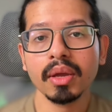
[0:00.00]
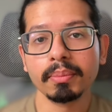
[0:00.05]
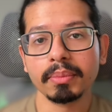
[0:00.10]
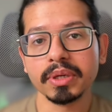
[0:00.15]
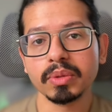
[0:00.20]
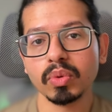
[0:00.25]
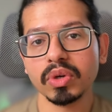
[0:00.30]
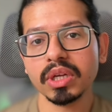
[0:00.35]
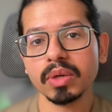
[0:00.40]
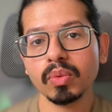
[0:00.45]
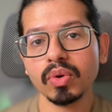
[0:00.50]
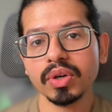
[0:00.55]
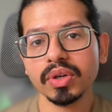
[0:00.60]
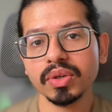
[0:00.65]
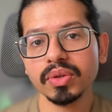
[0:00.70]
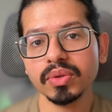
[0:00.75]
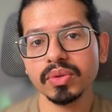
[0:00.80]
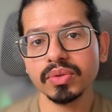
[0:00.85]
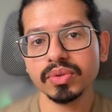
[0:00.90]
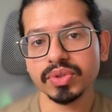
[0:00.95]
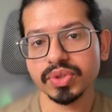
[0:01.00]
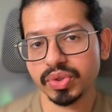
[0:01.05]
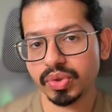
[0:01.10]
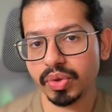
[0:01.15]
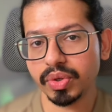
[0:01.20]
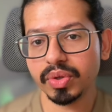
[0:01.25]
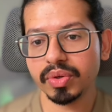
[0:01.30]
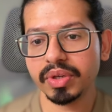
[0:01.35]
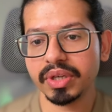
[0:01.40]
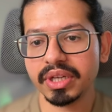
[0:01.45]
But what I want to
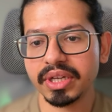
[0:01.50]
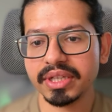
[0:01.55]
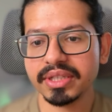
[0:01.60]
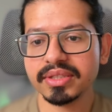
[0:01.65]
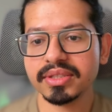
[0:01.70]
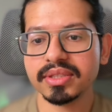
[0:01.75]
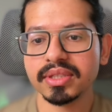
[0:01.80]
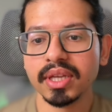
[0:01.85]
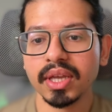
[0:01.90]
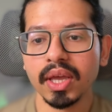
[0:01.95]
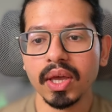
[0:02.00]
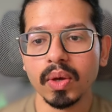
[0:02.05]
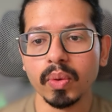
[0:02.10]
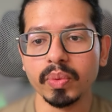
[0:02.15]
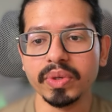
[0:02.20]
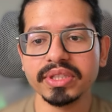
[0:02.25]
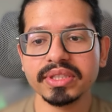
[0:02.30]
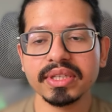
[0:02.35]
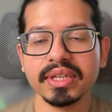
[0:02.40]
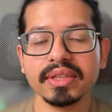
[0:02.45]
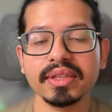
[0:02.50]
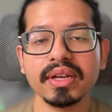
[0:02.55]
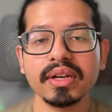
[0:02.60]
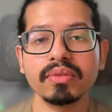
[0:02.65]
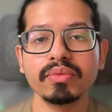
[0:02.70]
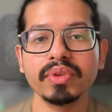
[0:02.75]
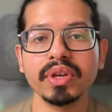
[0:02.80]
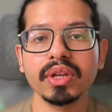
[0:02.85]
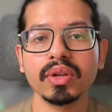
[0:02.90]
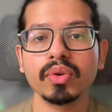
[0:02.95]
show you here is, we said
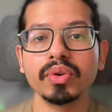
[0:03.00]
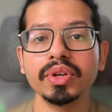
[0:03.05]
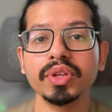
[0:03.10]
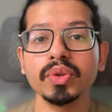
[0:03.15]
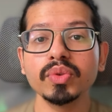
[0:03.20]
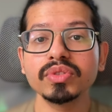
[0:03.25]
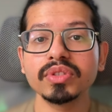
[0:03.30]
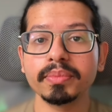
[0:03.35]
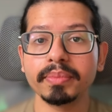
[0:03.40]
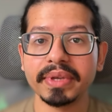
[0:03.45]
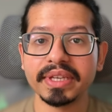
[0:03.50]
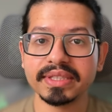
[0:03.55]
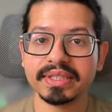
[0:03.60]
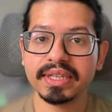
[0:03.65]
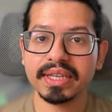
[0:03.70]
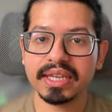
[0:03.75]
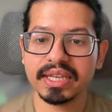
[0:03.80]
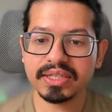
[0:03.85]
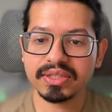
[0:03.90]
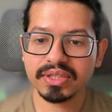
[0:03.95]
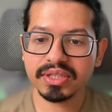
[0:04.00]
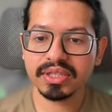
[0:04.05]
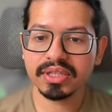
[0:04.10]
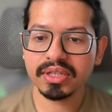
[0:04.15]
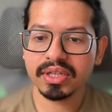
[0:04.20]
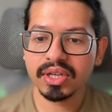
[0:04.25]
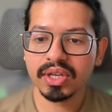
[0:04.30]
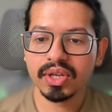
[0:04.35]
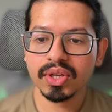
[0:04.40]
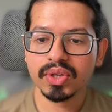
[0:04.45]
that we are going to use a basic
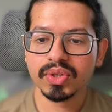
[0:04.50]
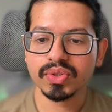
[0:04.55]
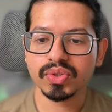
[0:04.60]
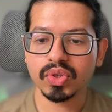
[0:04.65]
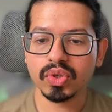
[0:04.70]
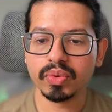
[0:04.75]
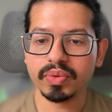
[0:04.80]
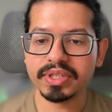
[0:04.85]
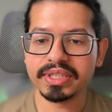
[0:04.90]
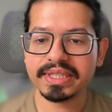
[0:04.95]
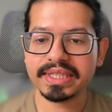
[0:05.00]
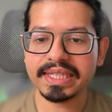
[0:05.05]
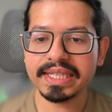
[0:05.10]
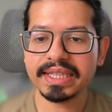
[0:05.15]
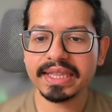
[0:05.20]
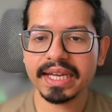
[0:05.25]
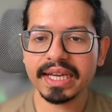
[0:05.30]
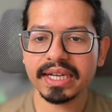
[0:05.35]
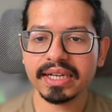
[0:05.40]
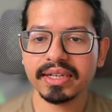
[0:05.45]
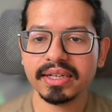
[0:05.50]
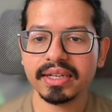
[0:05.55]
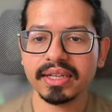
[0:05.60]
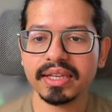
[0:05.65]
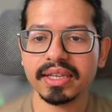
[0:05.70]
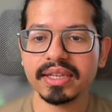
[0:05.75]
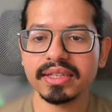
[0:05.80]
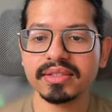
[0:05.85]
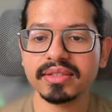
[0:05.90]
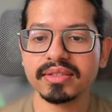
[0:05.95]
agent. So you will see that
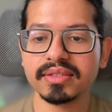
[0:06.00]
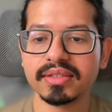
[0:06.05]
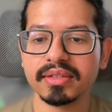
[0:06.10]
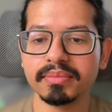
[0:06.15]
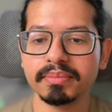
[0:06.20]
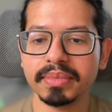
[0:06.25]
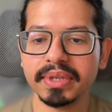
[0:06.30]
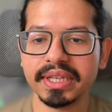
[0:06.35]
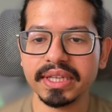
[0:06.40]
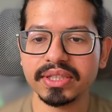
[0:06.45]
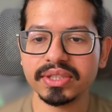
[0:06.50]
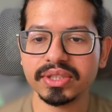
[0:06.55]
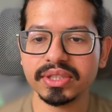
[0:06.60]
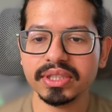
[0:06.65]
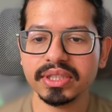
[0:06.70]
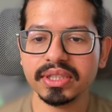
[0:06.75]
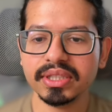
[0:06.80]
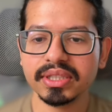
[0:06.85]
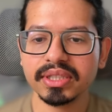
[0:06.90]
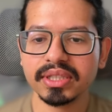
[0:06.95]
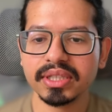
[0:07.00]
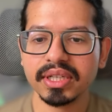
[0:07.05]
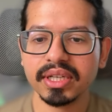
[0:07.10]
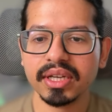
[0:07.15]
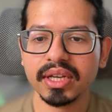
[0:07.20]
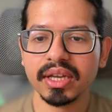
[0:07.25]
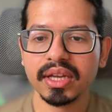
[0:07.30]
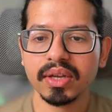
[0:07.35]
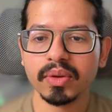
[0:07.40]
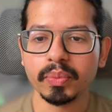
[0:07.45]
it's a simple agent
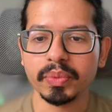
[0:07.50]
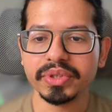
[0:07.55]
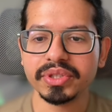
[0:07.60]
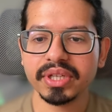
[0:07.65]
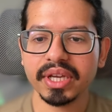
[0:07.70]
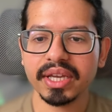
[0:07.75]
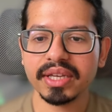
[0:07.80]
which